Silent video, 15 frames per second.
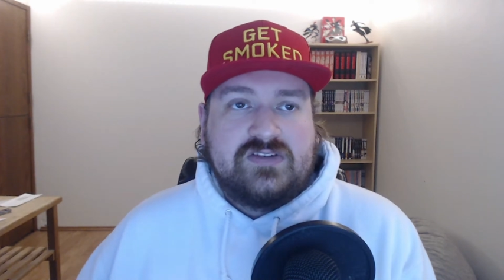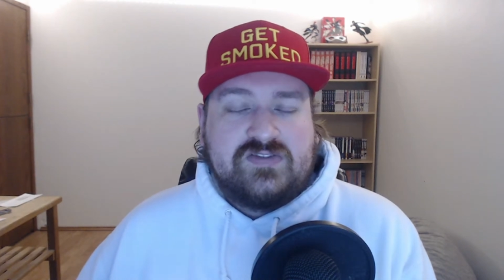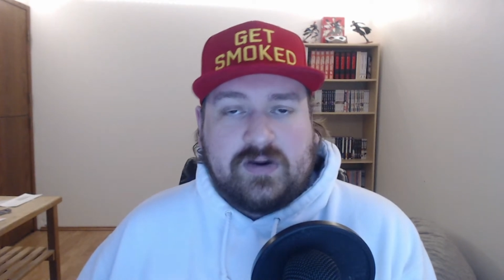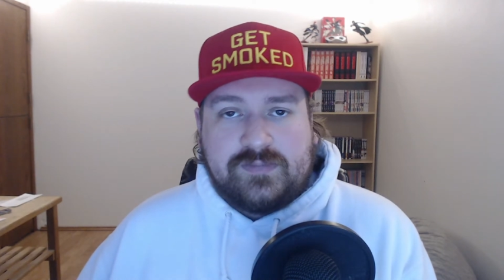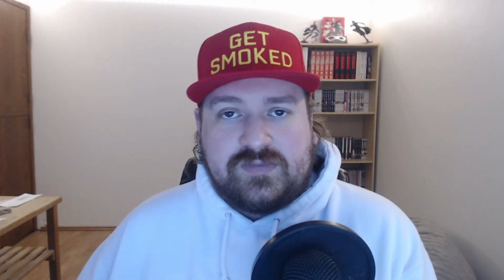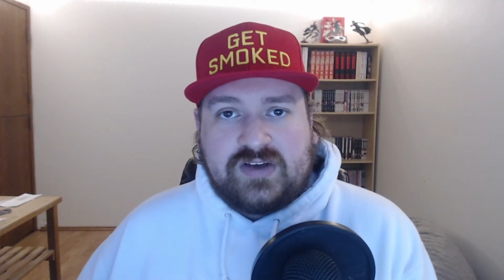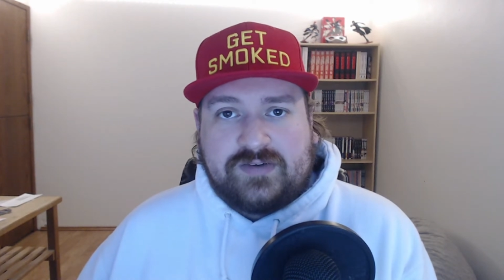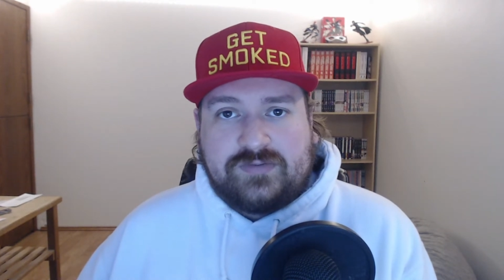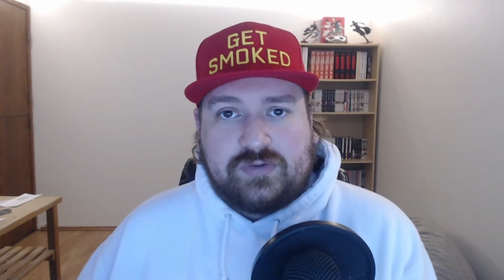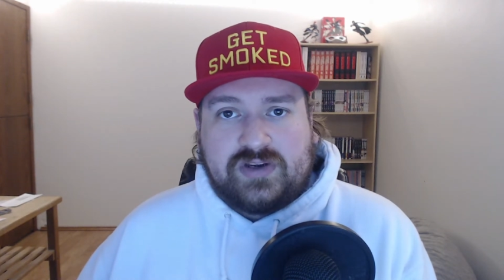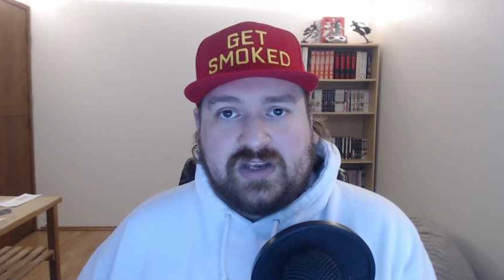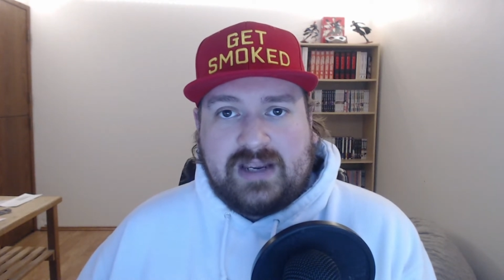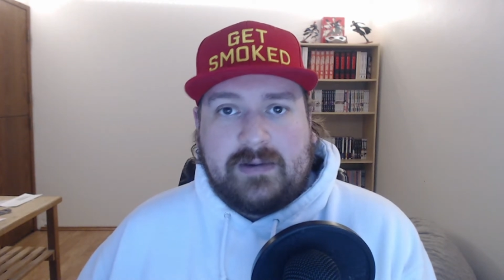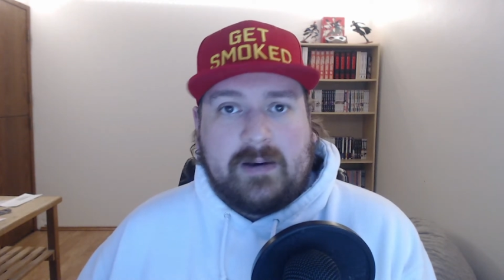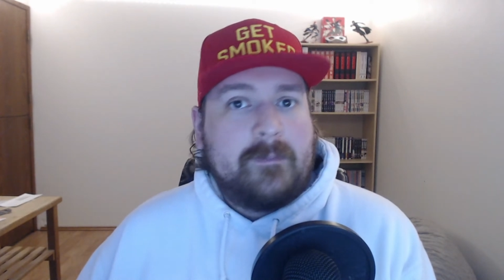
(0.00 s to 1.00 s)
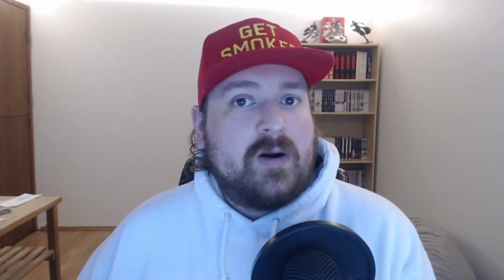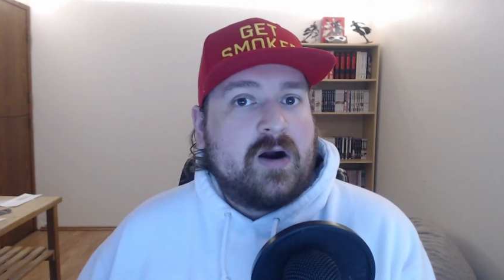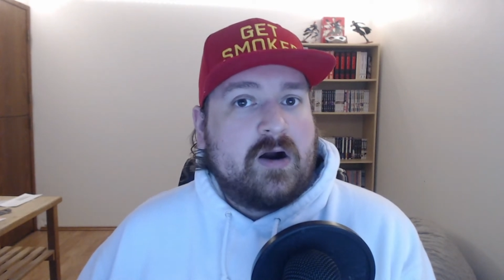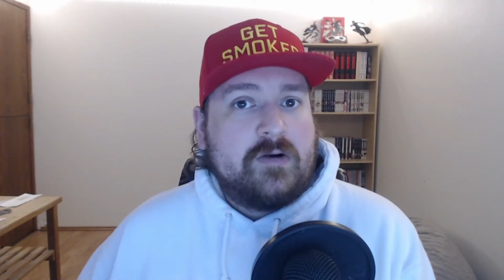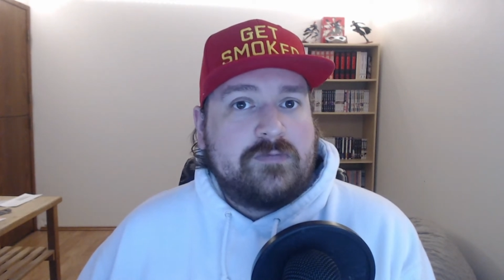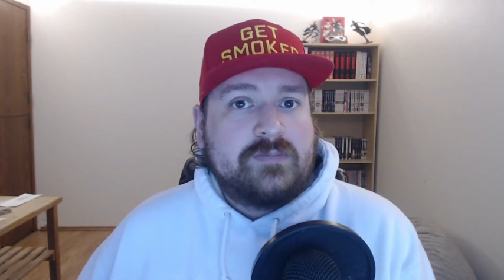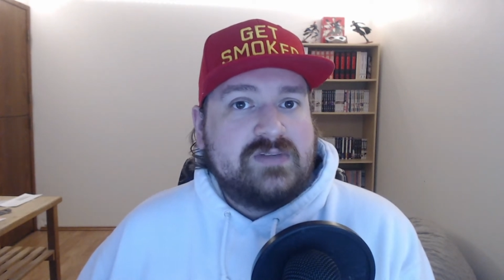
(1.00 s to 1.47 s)
From Software game
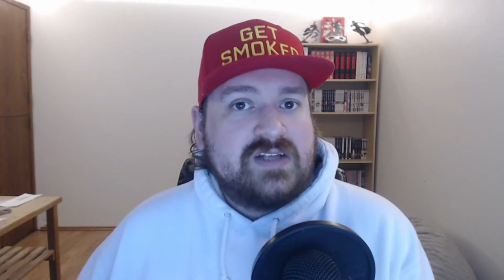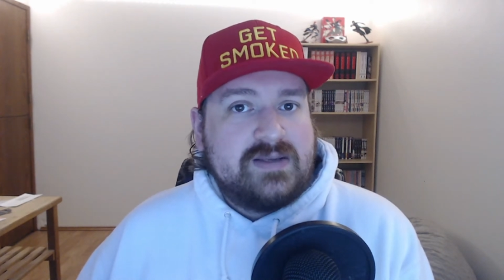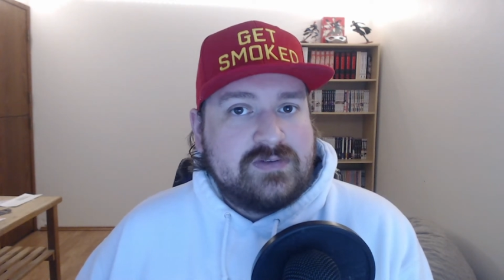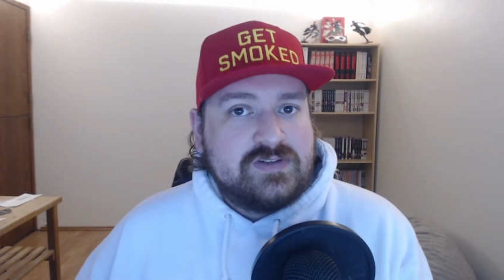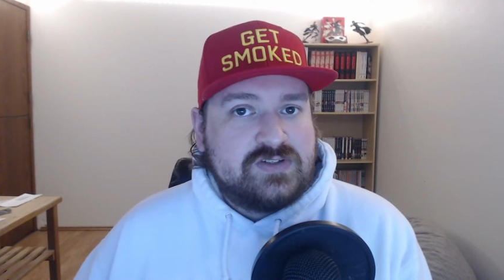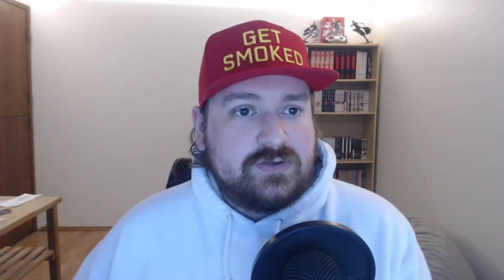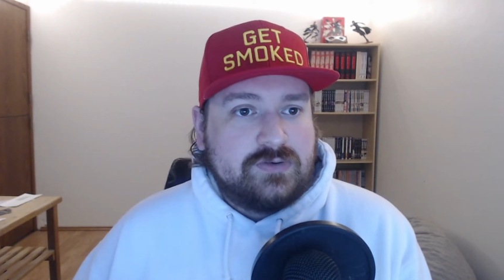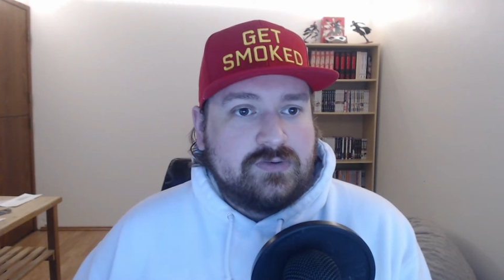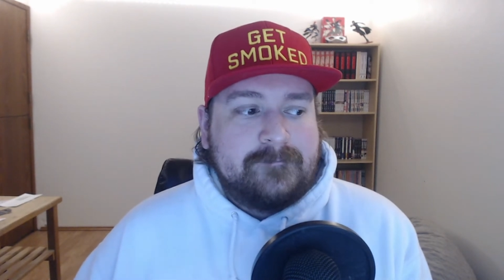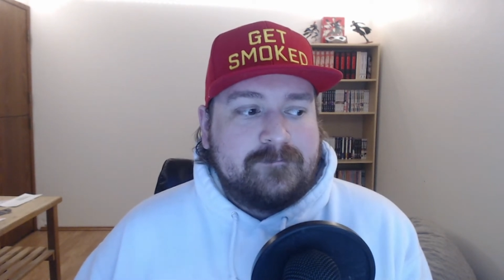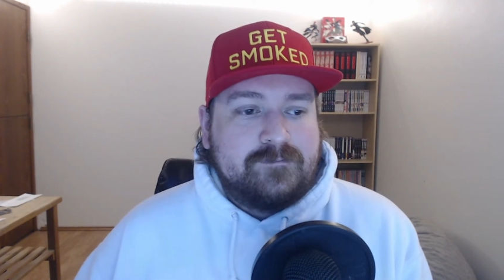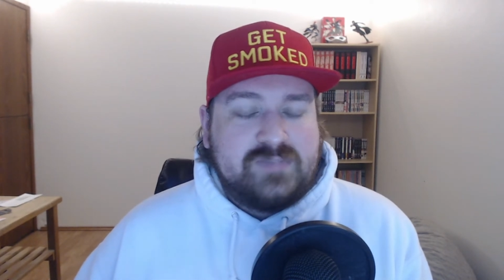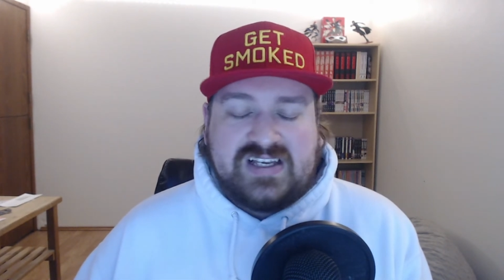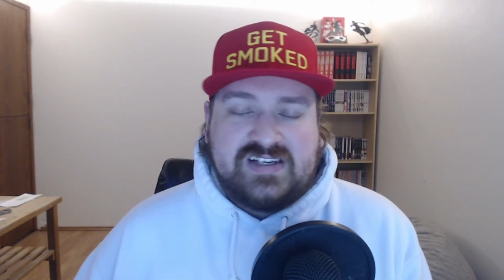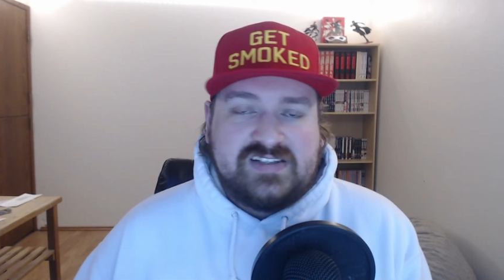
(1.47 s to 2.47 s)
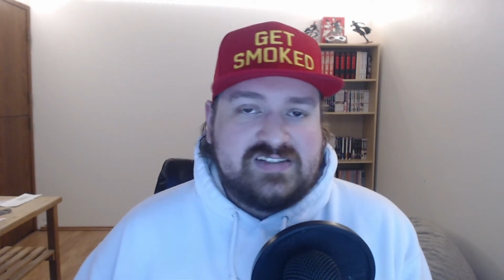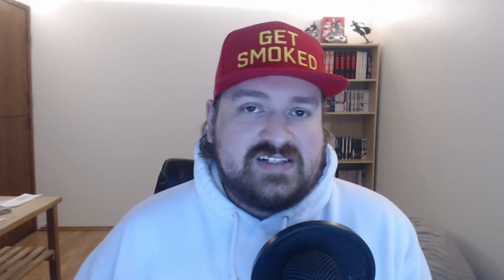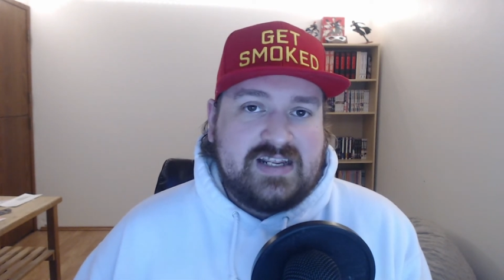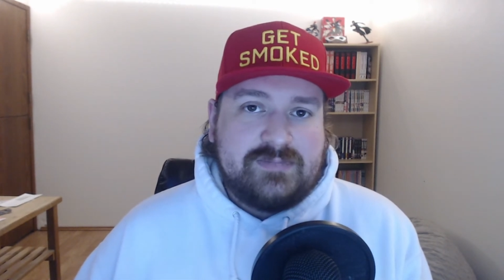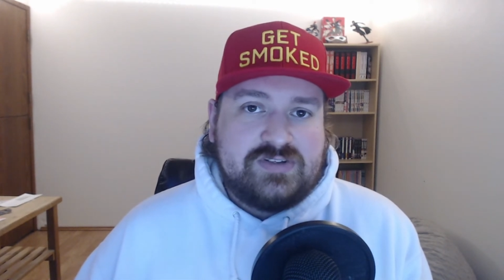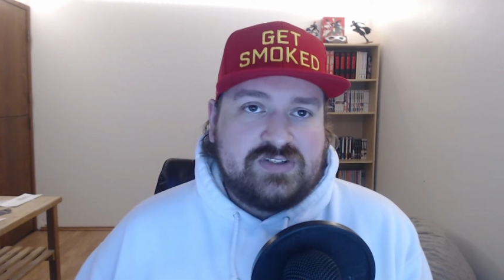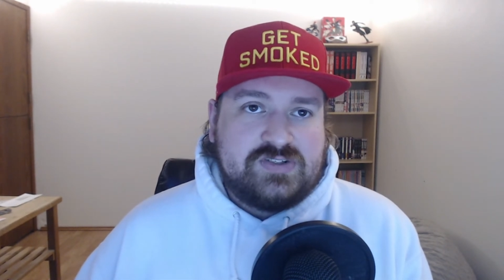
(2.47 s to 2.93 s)
apart from Demon Souls, because
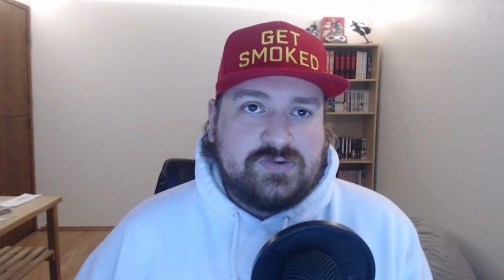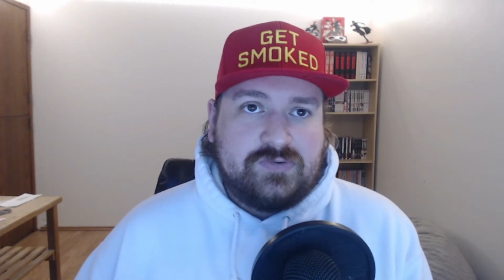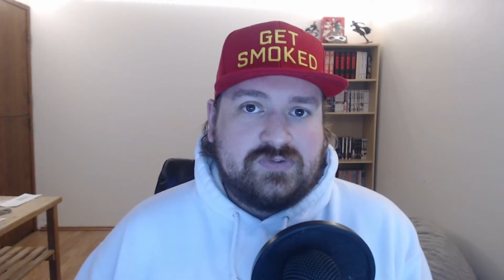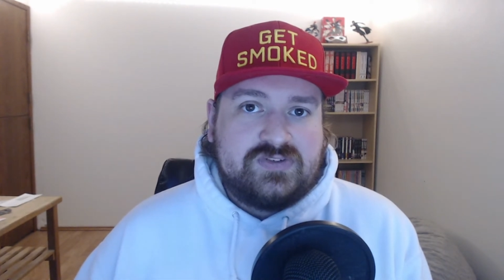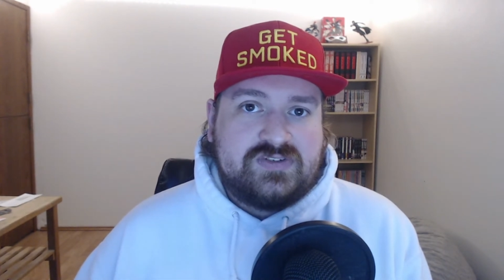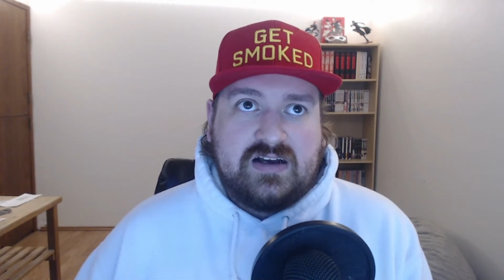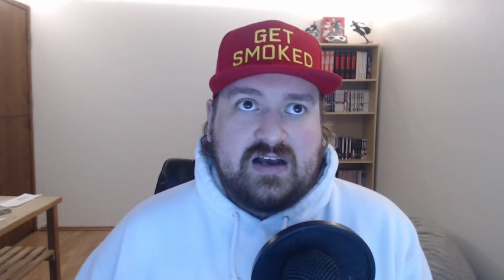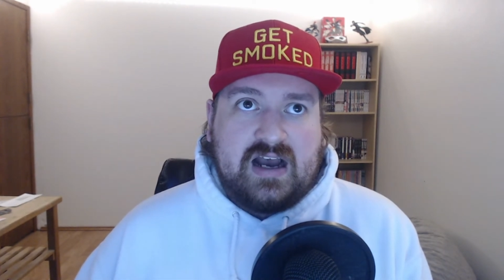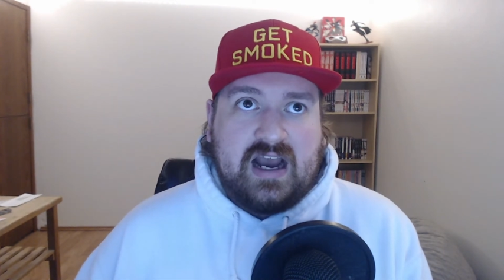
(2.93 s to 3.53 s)
Demon Souls,